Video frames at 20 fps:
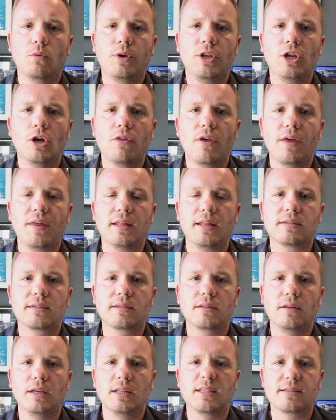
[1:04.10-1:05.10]
we know that
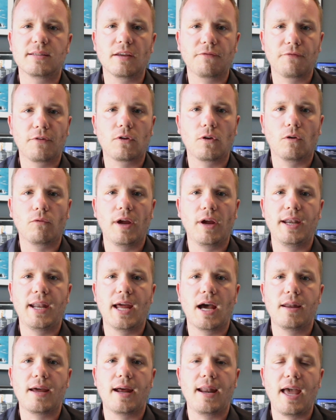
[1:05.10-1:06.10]
it's difficult right
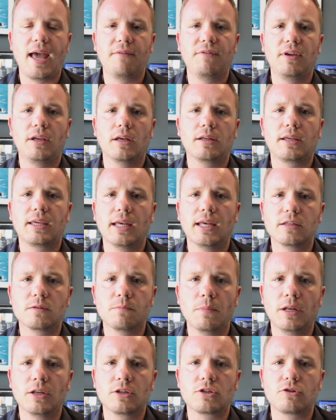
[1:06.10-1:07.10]
now not having a kids
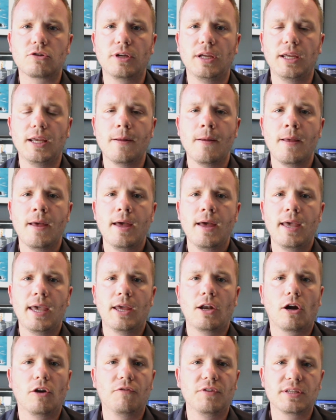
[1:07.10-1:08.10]
ministry
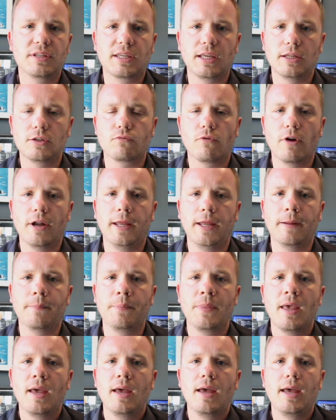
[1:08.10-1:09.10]
and Harvest Kids
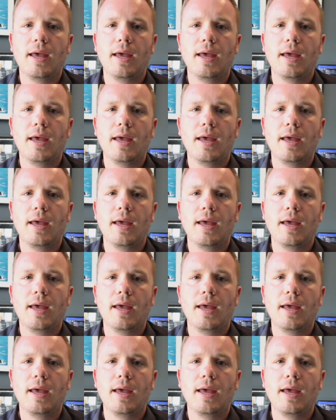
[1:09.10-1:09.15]
running.